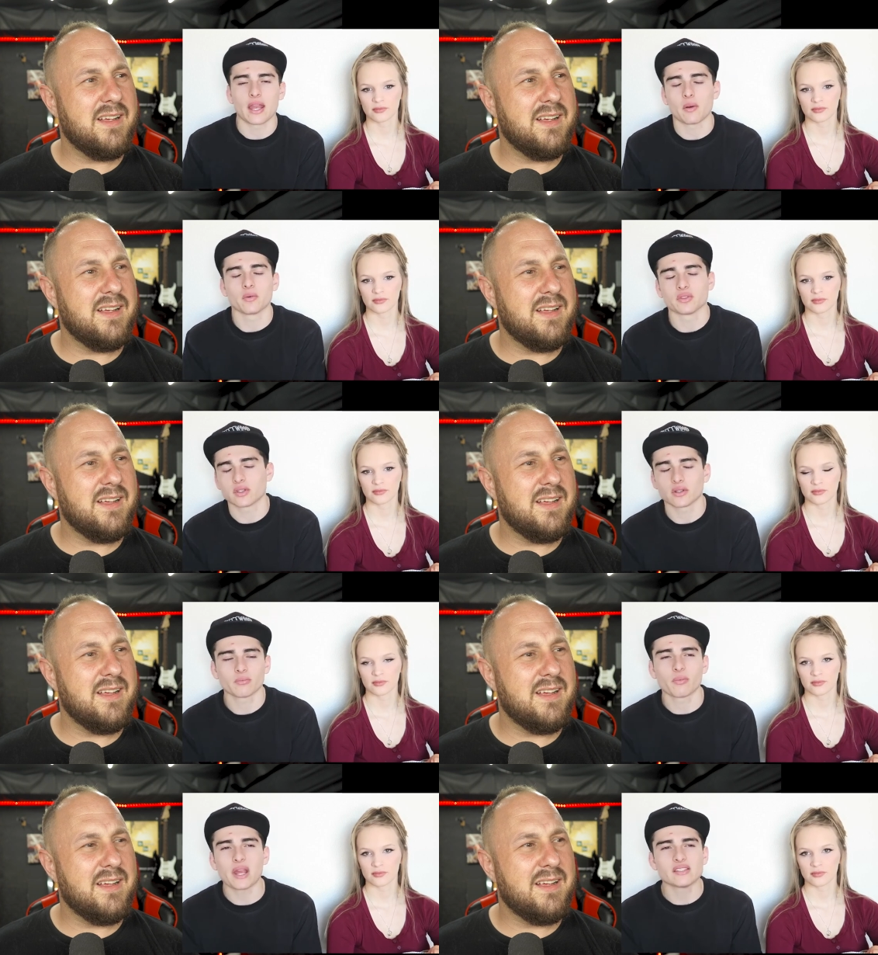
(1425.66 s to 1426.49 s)
Speaker 1: and I was
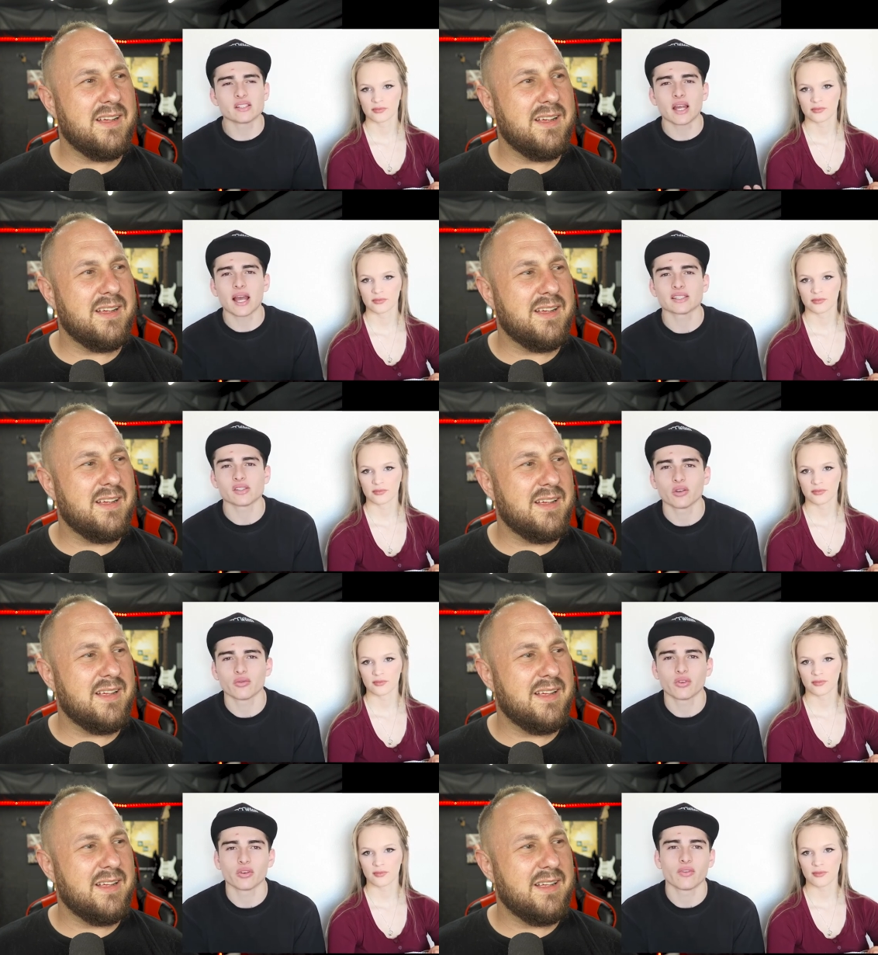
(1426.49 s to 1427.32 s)
basically
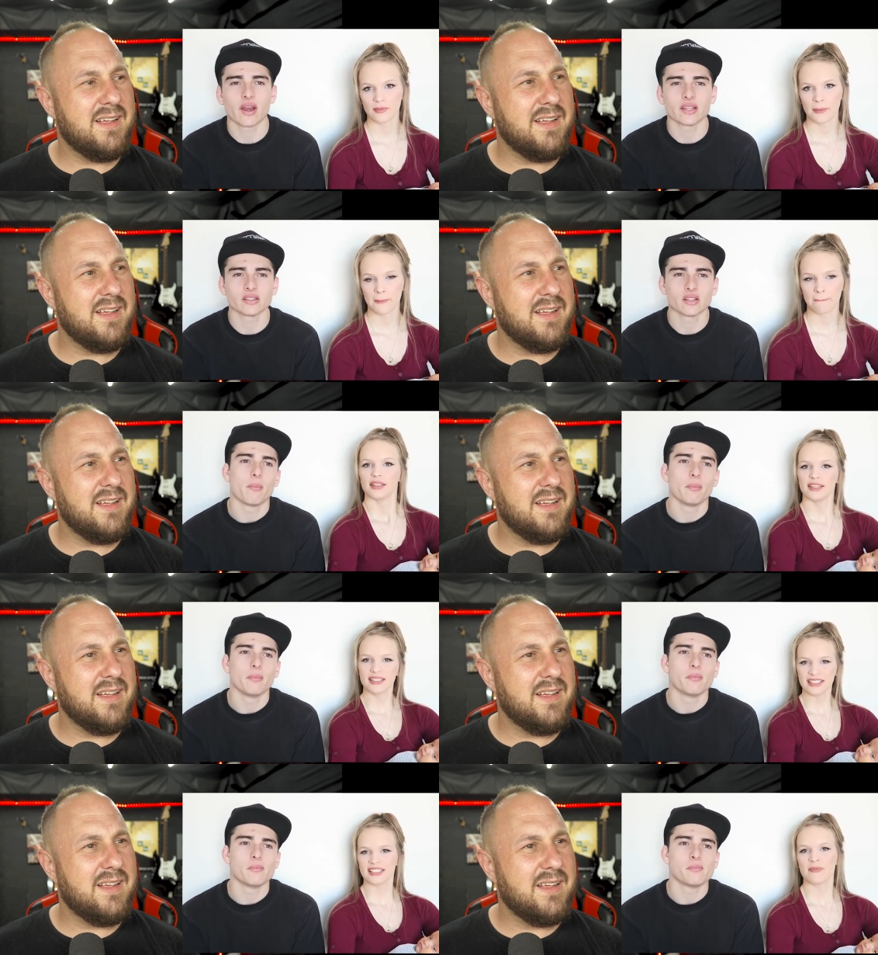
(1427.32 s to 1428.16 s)
asking her for advice.
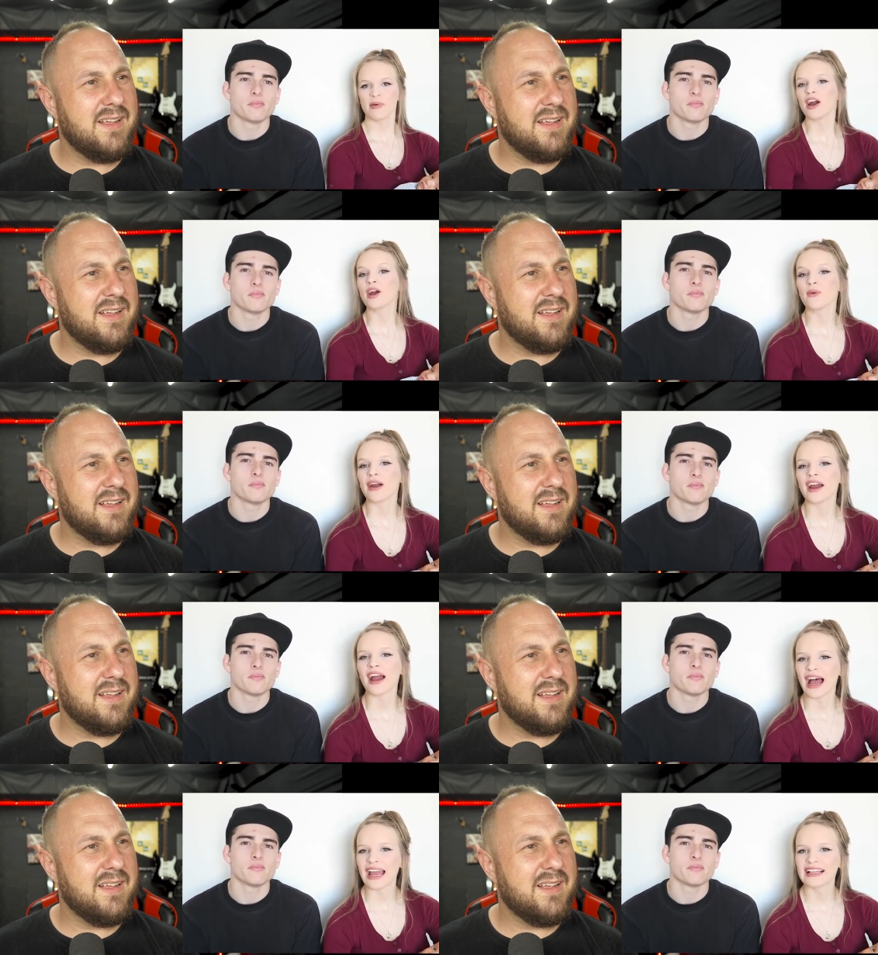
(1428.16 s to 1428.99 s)
Speaker 2: This is the part
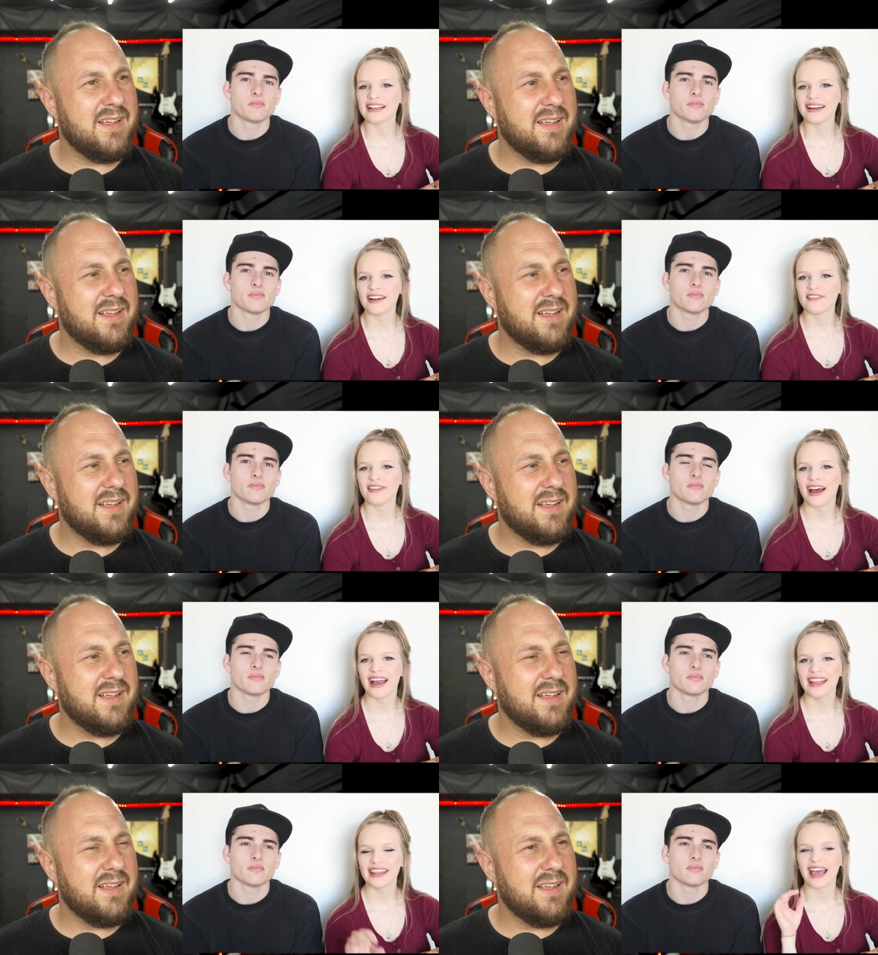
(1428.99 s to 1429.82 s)
where I
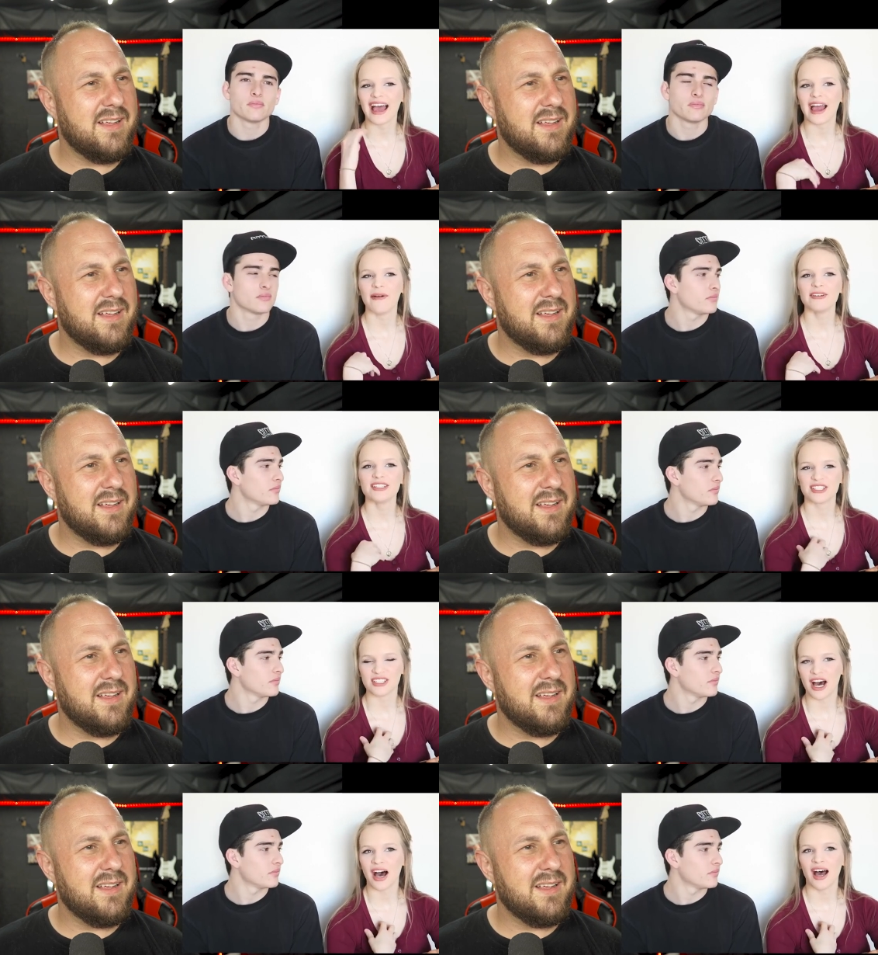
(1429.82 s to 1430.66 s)
clarified that I was
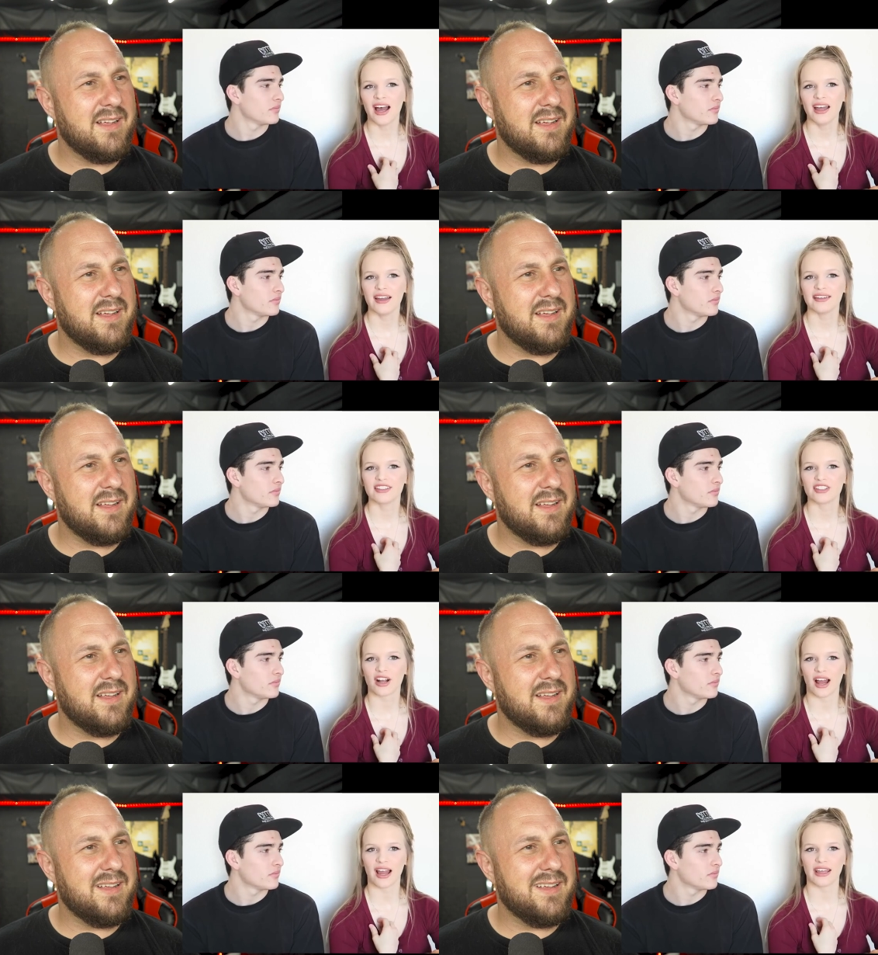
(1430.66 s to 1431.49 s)
not
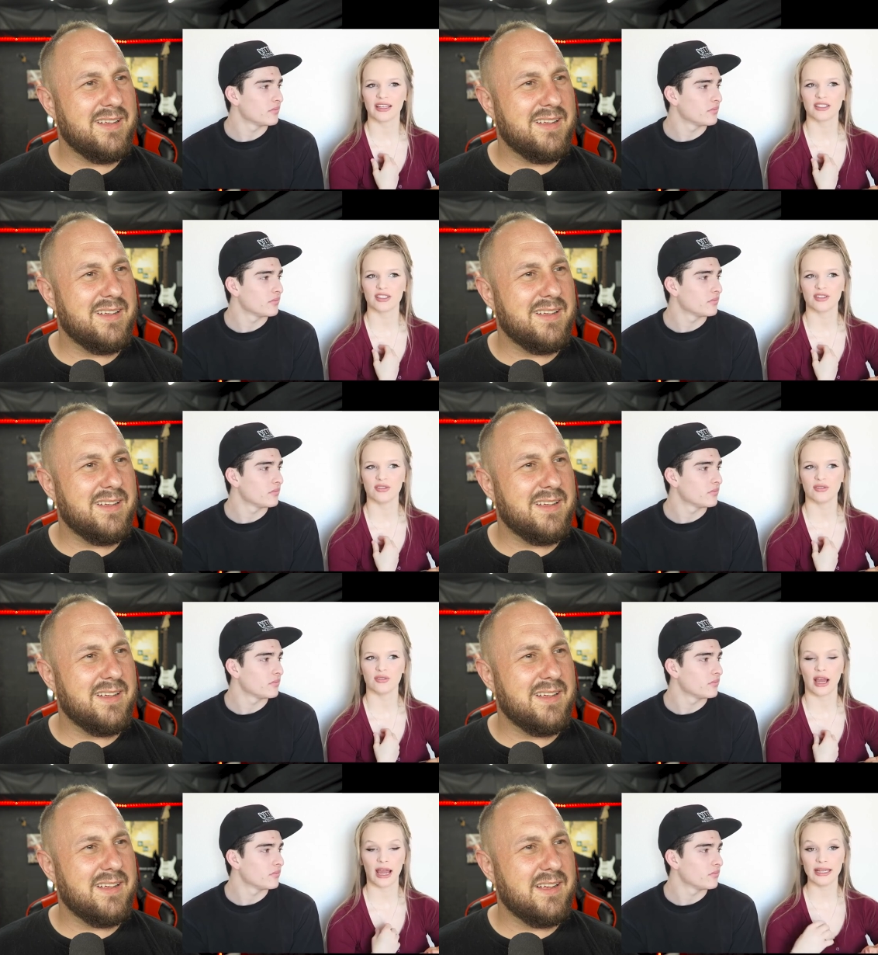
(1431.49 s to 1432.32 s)
trying
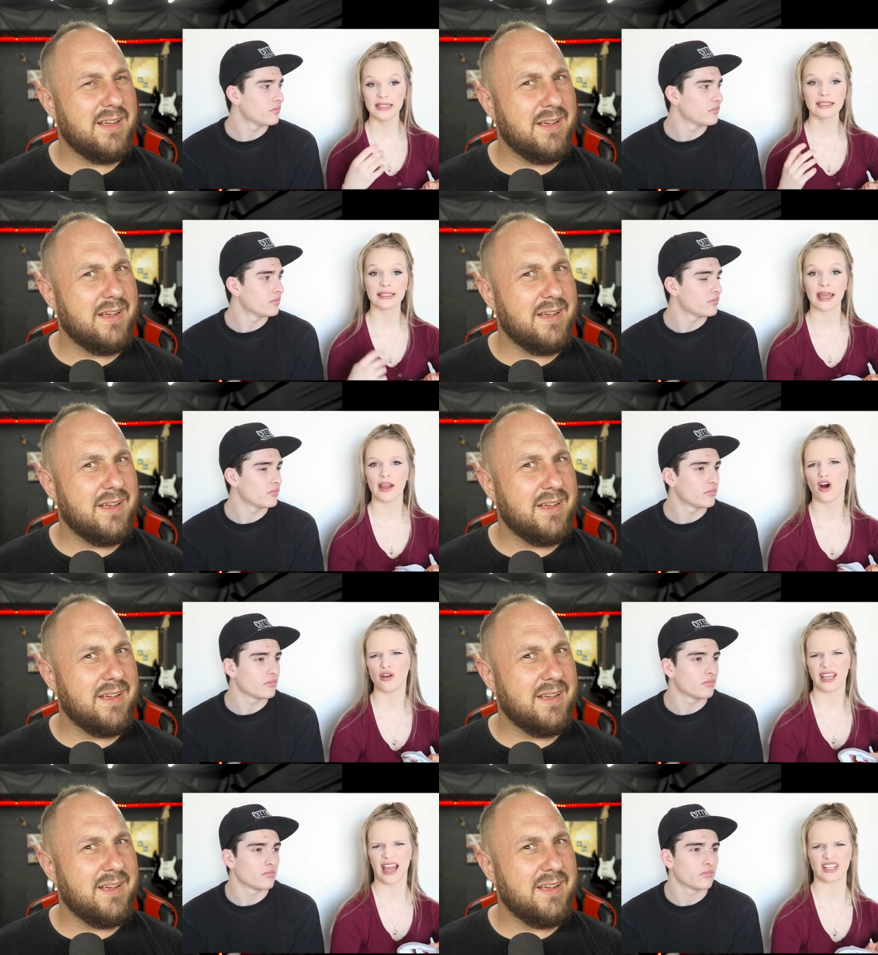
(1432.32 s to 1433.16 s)
to. I didn't say,
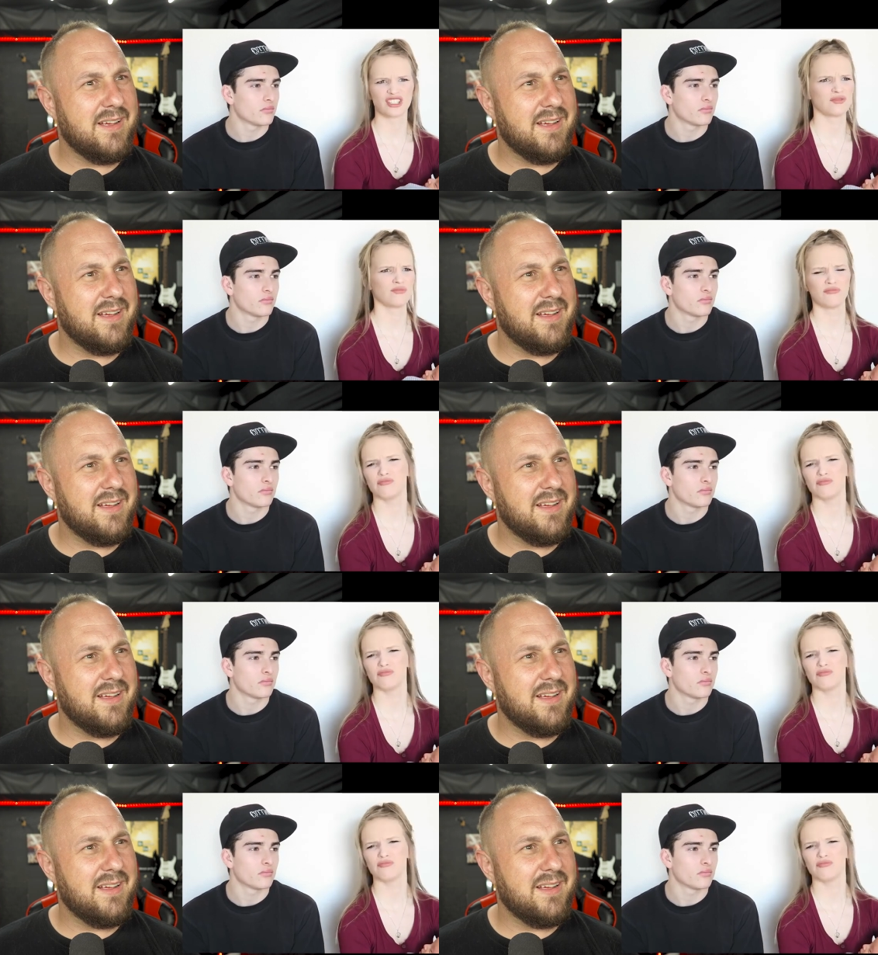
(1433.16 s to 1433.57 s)
"Oh yeah,